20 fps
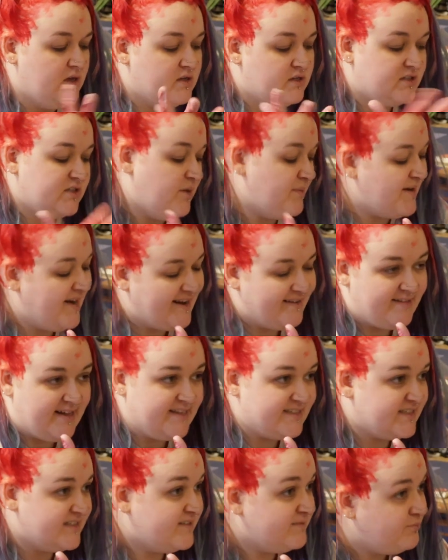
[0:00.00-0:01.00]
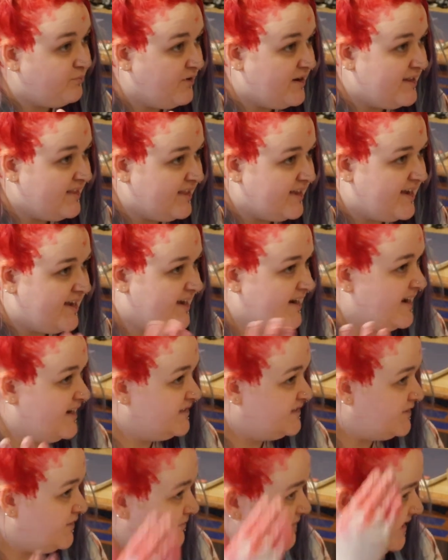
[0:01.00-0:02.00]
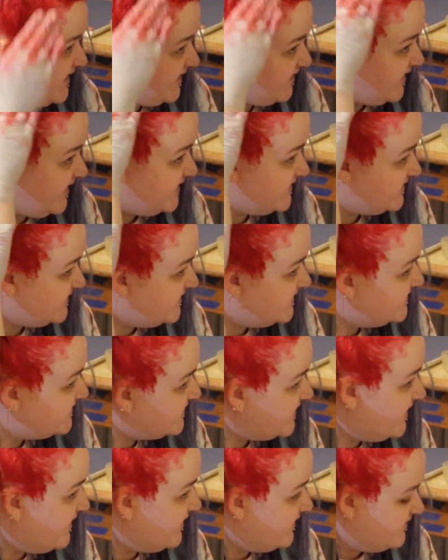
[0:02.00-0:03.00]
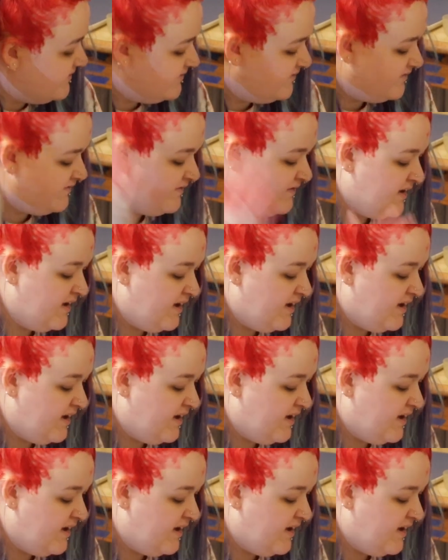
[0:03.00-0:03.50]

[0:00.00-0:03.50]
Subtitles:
so many classes of Brit Lit and so many classes of